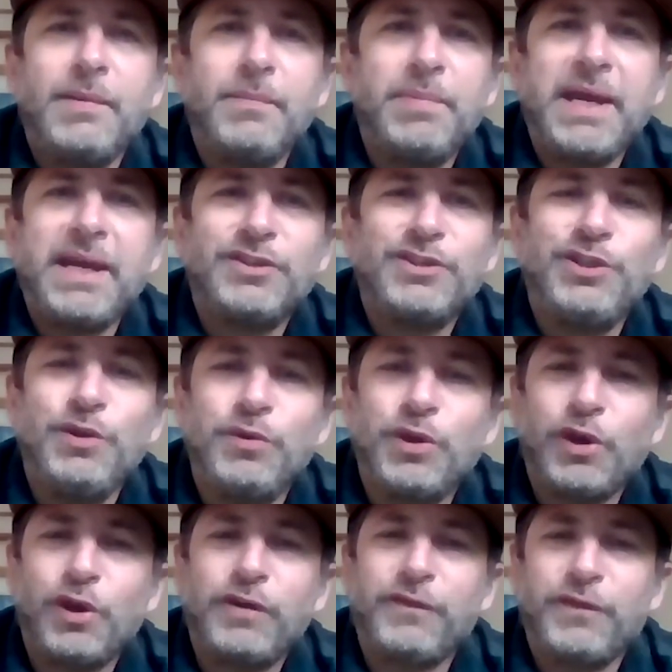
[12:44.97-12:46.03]
Back to you,
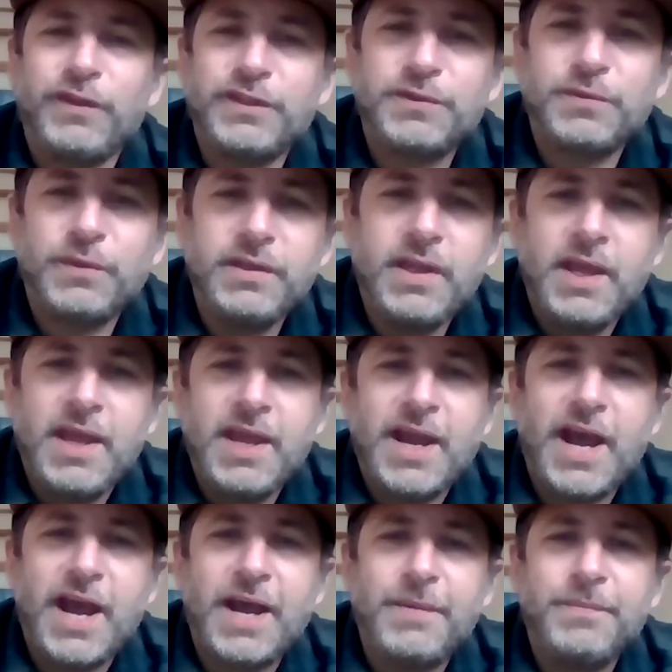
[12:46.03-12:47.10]
Kirk, for this one.
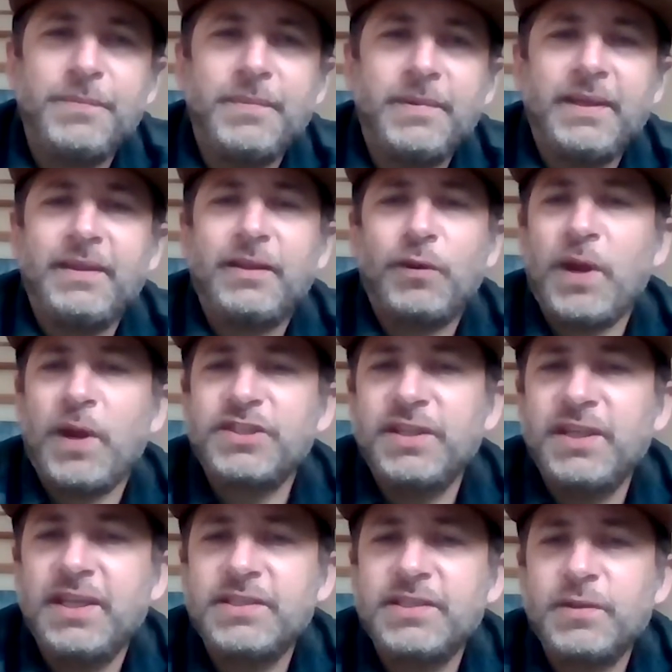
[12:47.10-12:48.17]
The
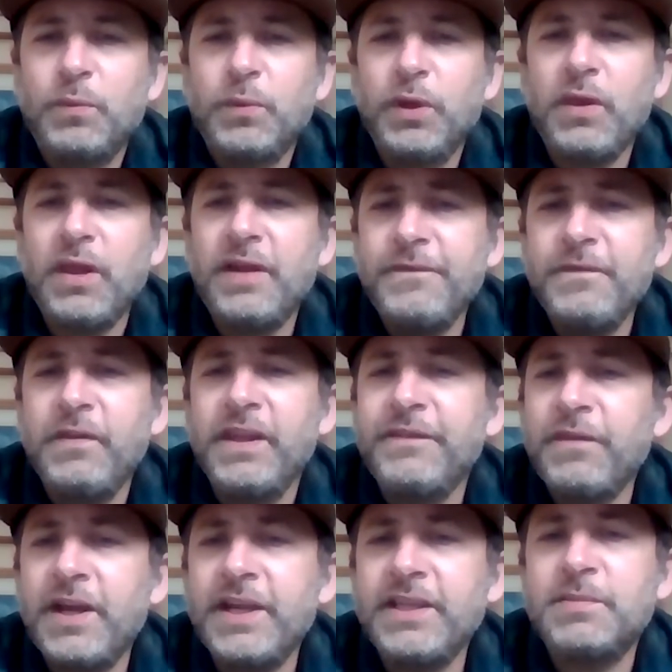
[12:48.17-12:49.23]
question is, will
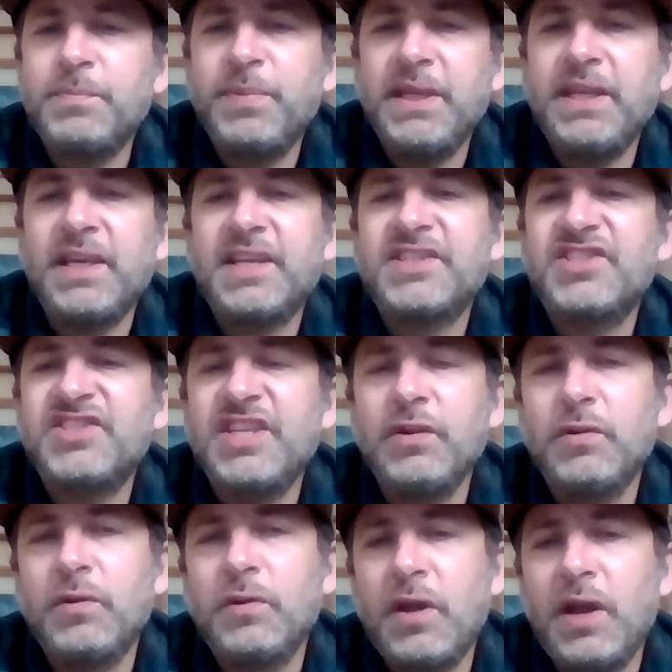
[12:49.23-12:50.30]
lift lines be a
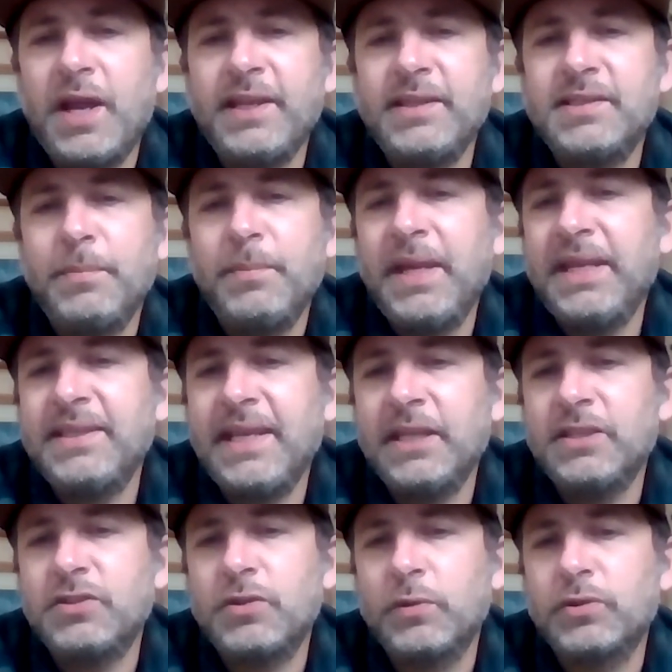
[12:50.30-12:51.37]
single line to
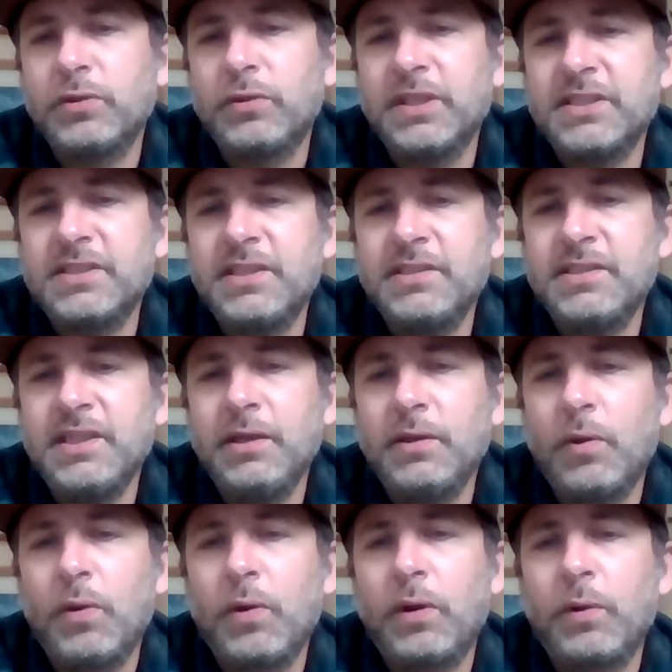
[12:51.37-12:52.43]
maintain social distancing,
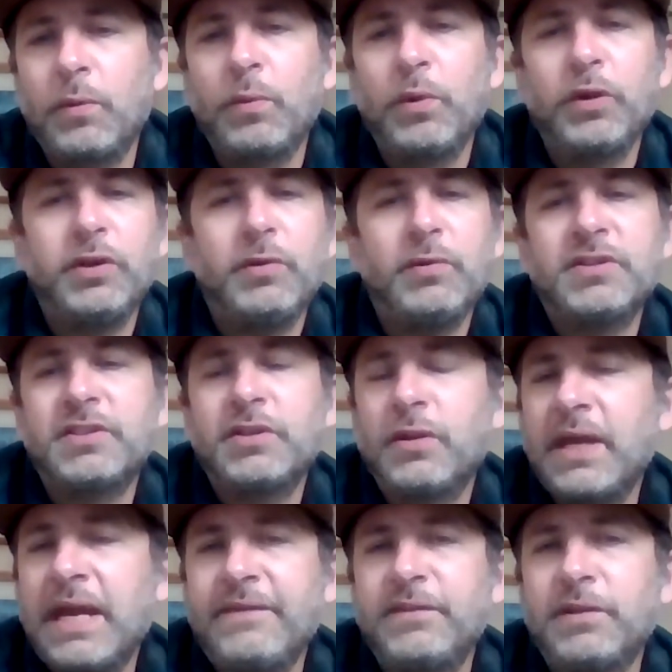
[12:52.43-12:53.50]
or will you
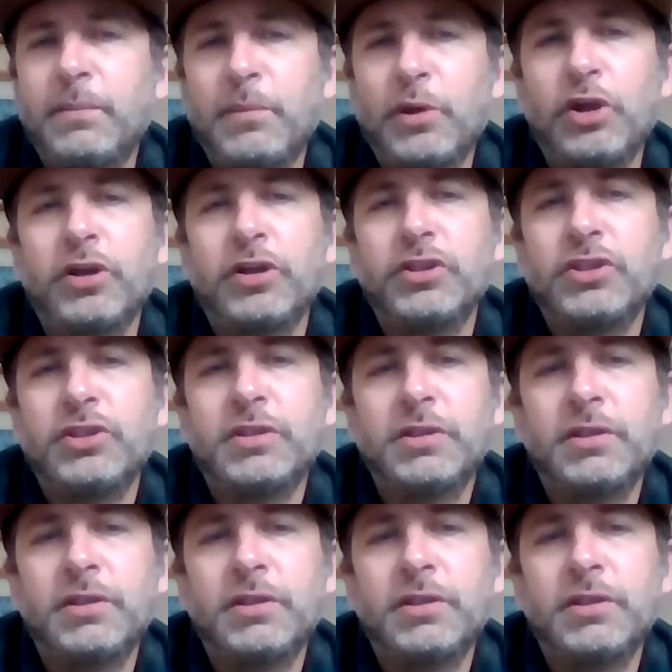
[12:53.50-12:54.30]
still have to merge?